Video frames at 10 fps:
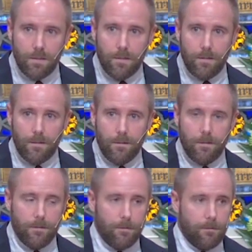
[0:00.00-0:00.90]

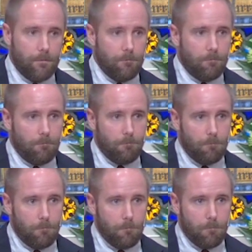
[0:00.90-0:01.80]

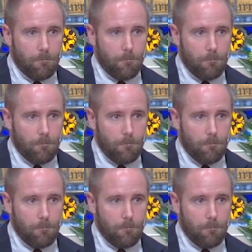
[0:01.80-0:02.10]
[no speech]